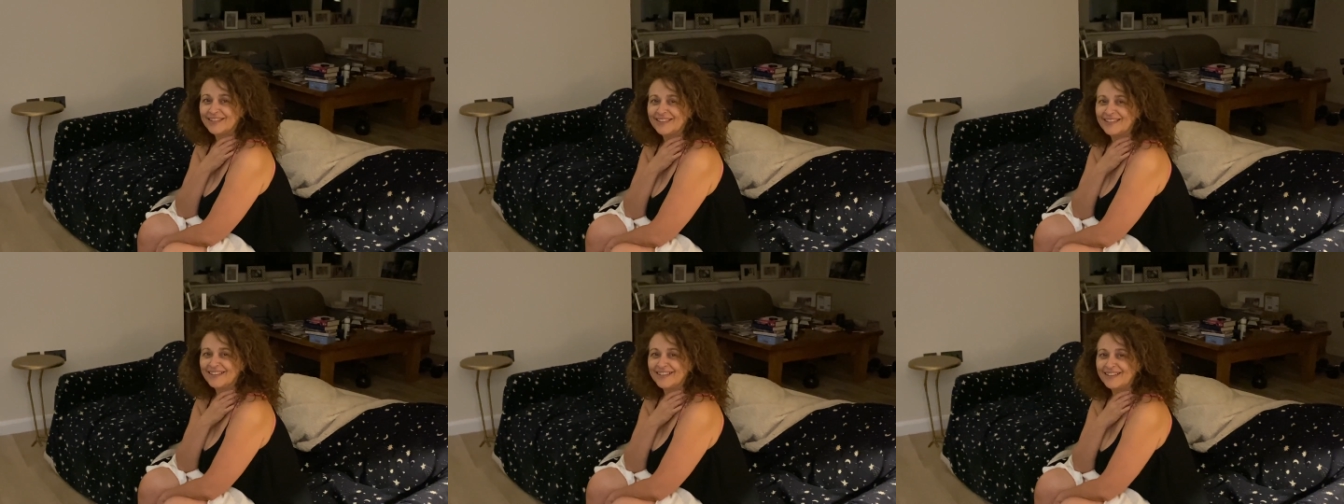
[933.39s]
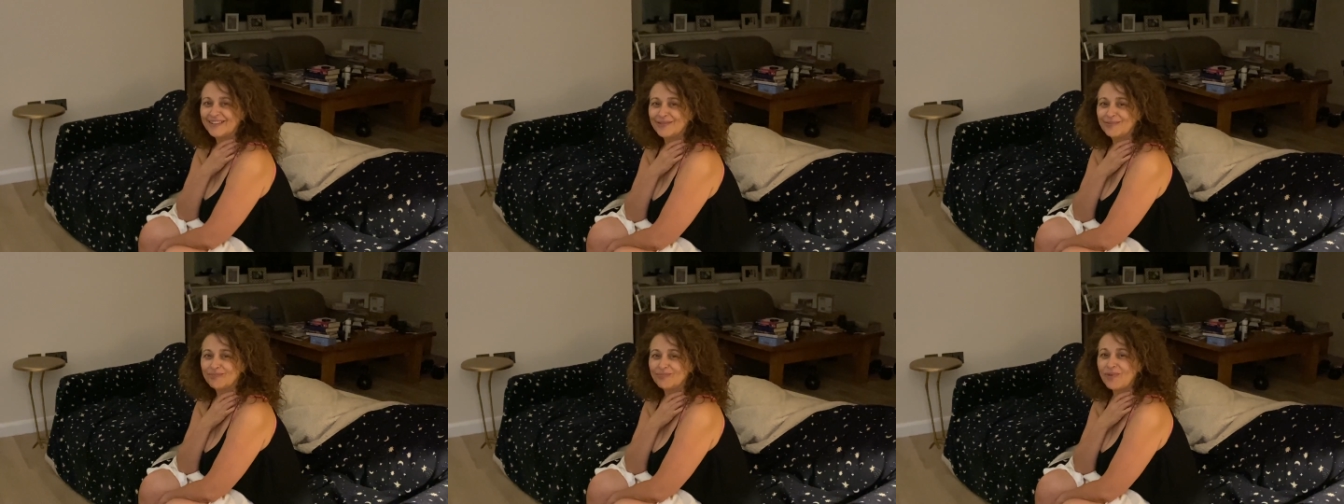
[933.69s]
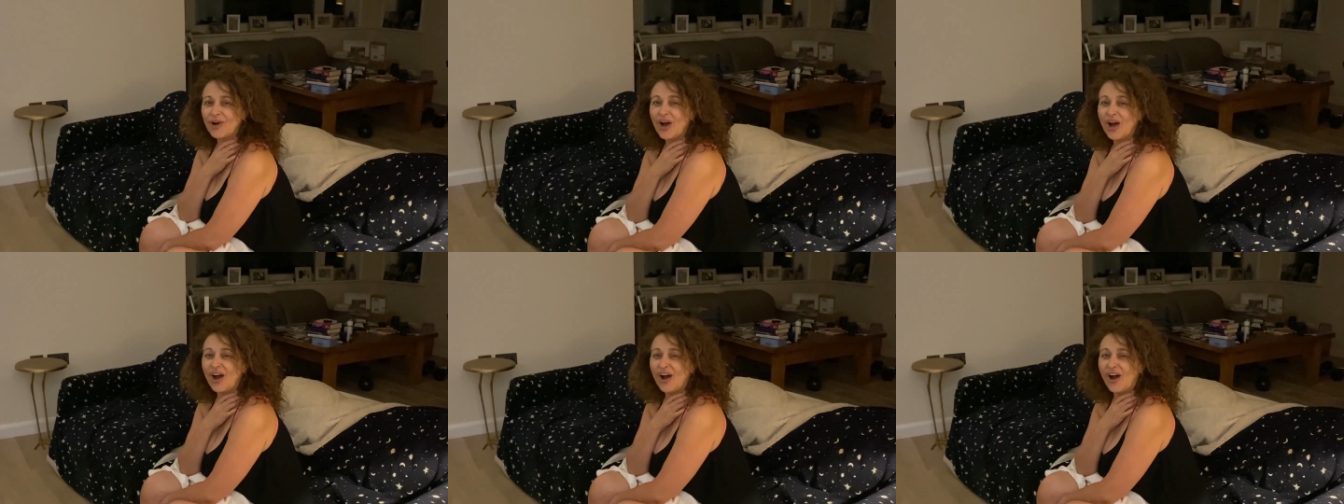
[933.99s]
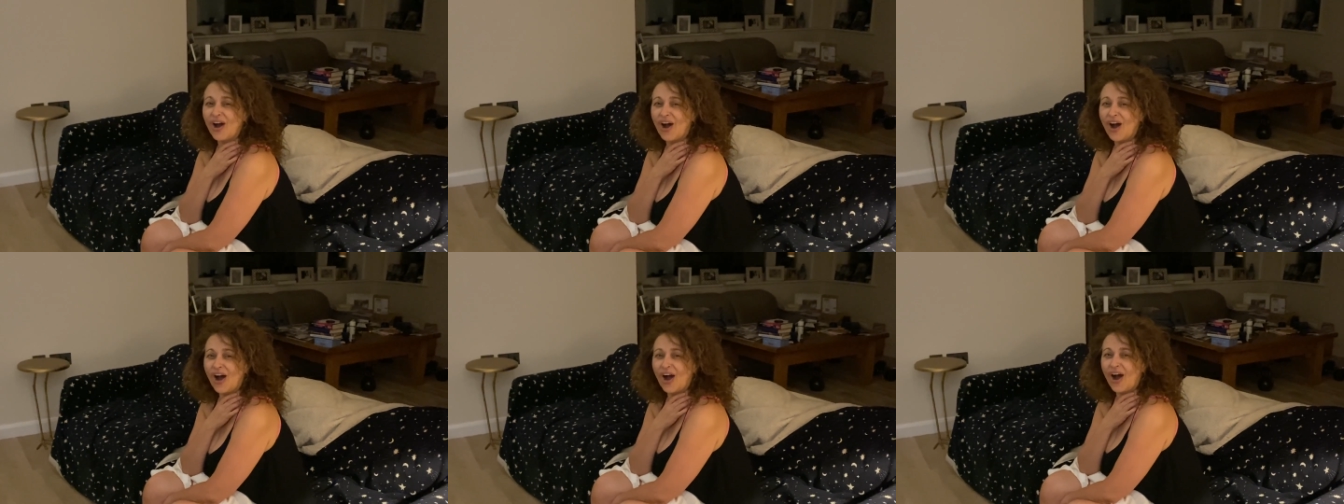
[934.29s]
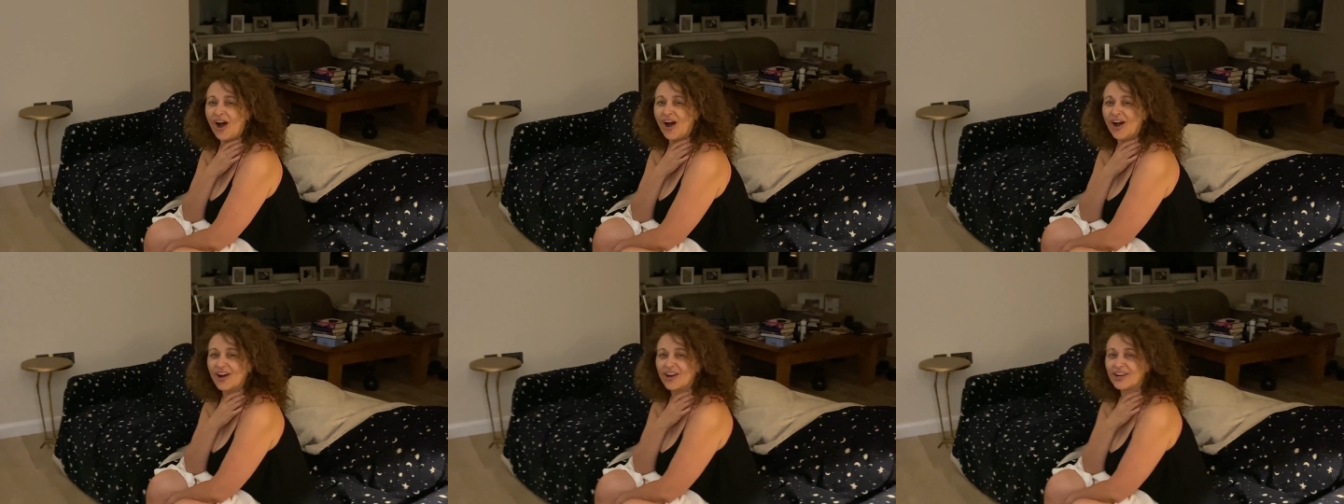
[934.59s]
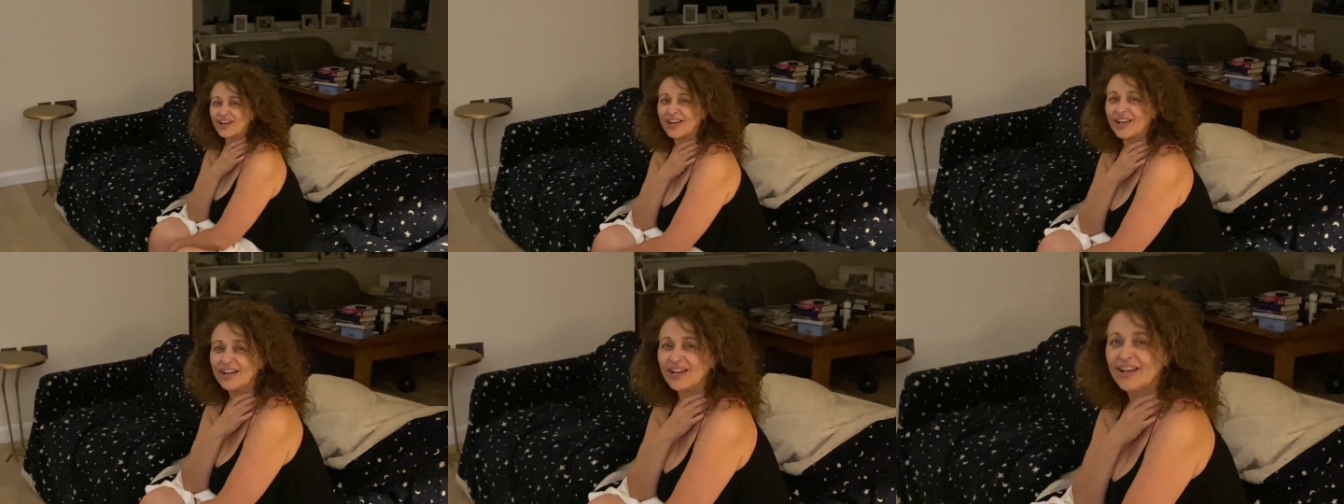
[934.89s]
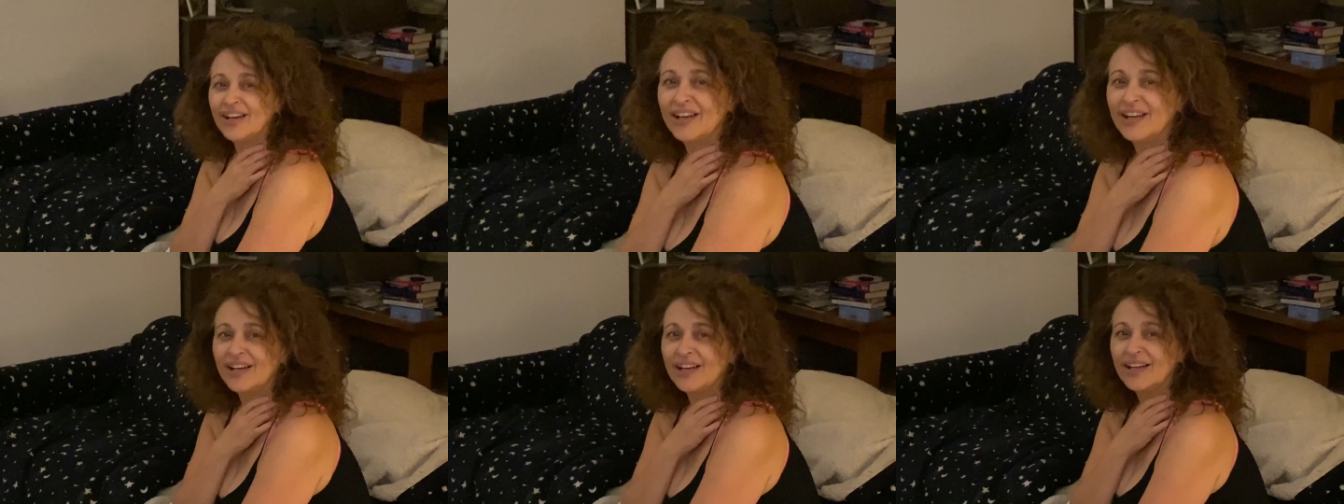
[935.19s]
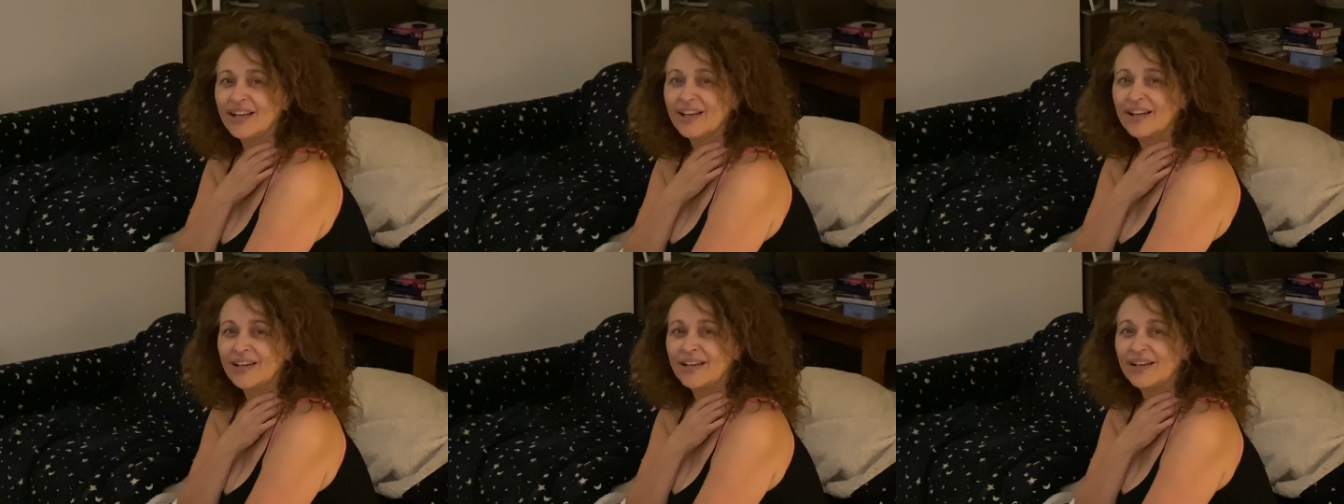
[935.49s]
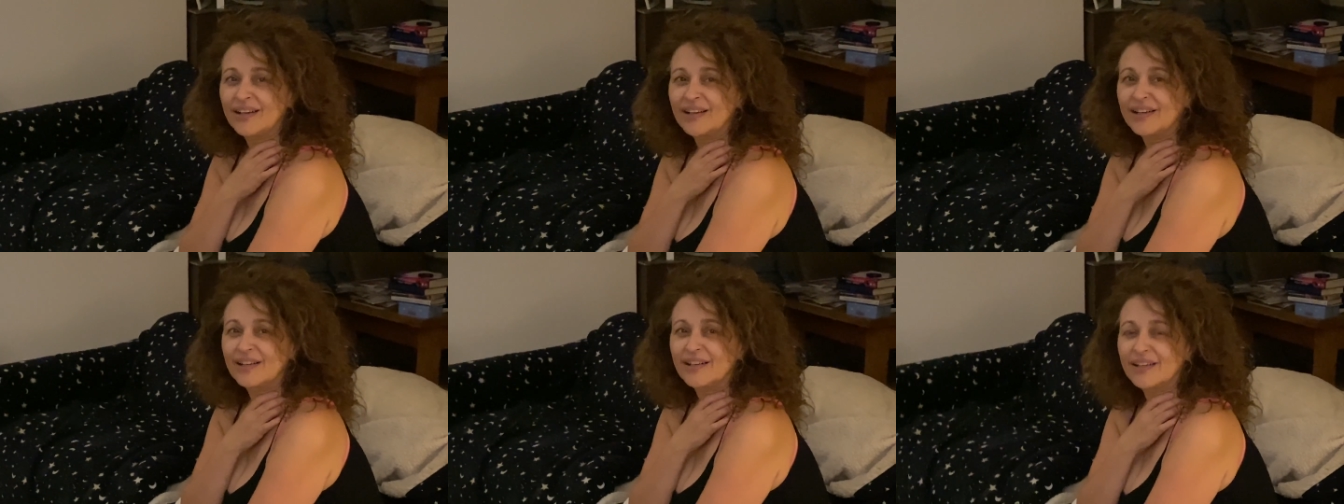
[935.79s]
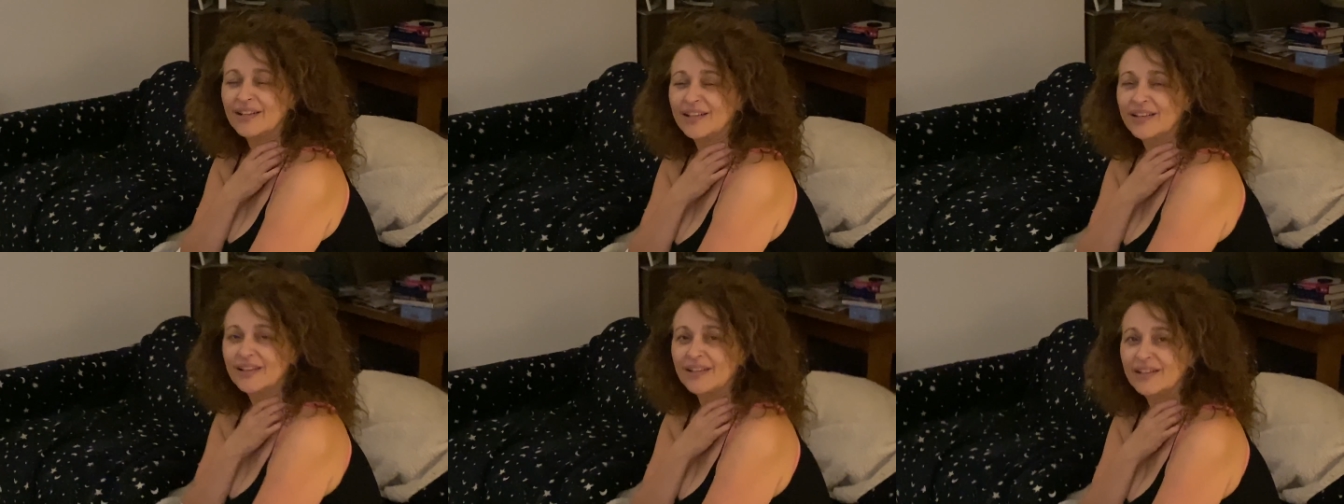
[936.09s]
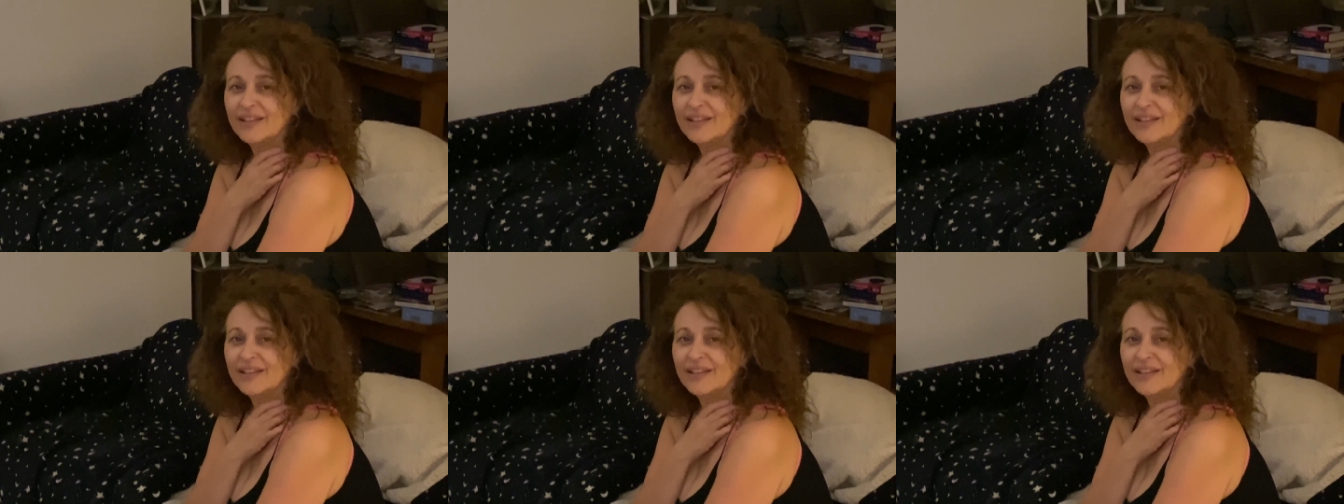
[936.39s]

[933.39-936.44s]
You're offering me gold. Mark!